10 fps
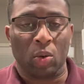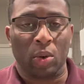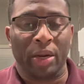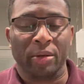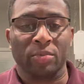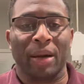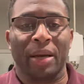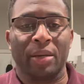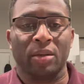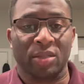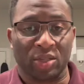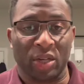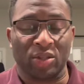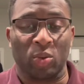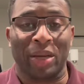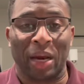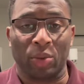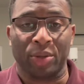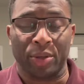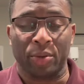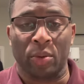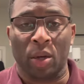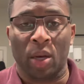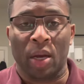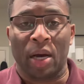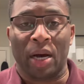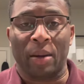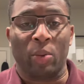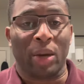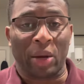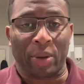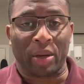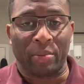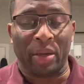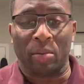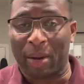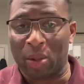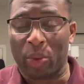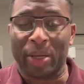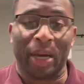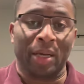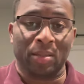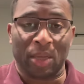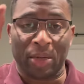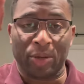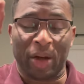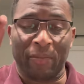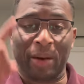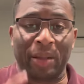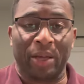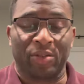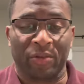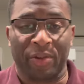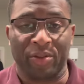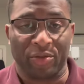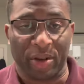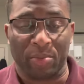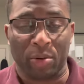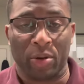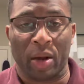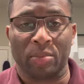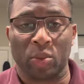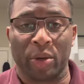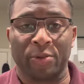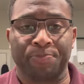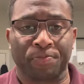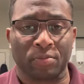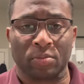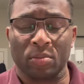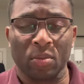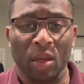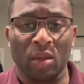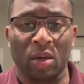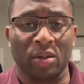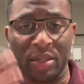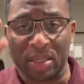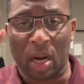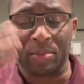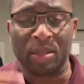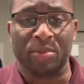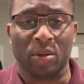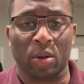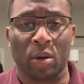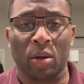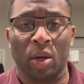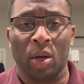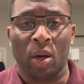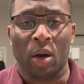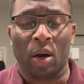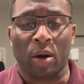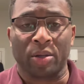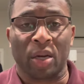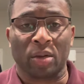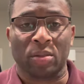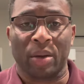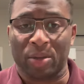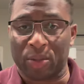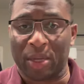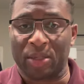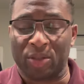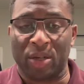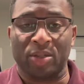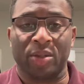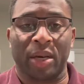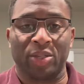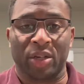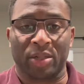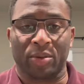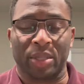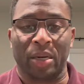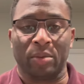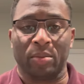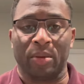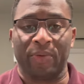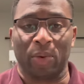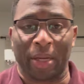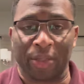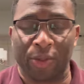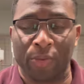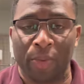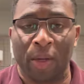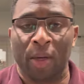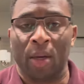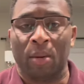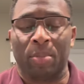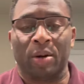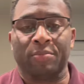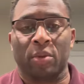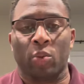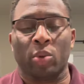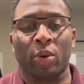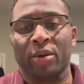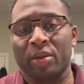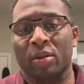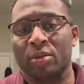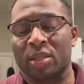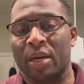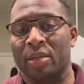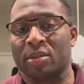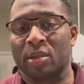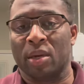here's my suggestion, what I would do and what I recommend. And by the way, guys, I do have my Lion Swim Fusion training programs where a lot of these concepts are talked about, so I suggest you guys check those out if you would like to. But when working the glutes, guys,